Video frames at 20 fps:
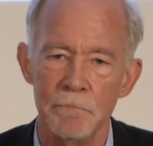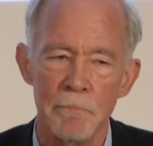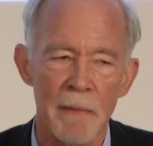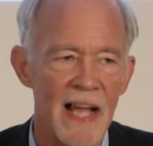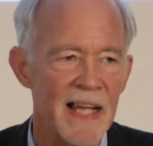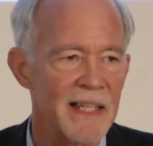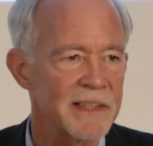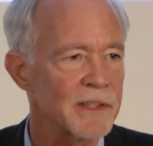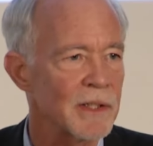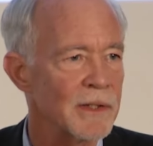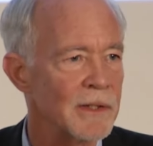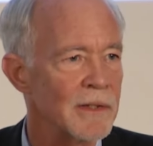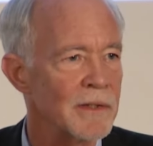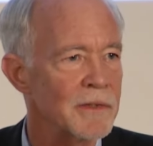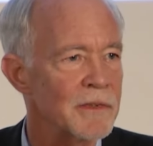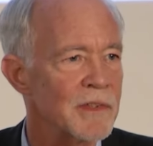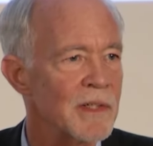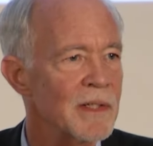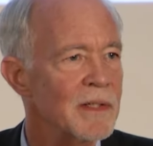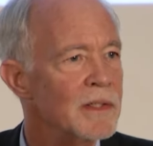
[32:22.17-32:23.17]

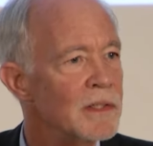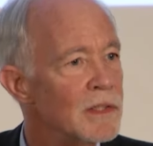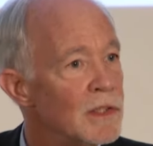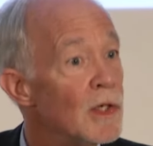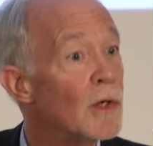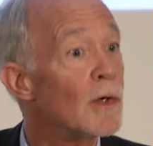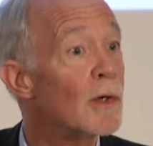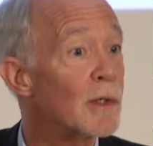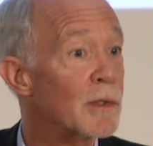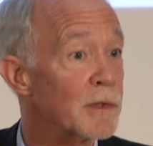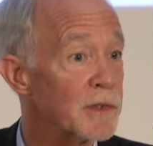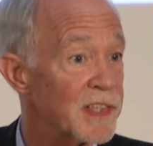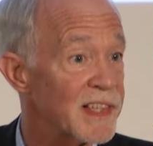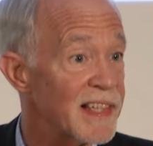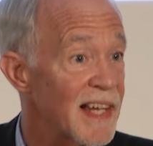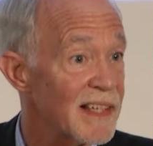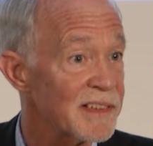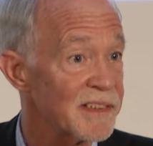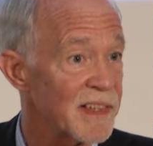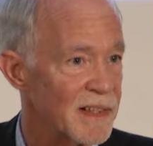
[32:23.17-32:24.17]
matters, yours
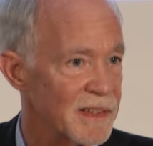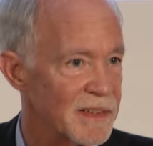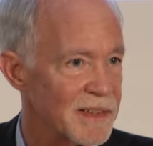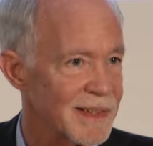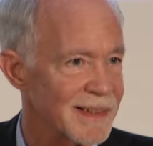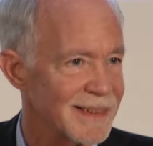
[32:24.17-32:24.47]
doesn't.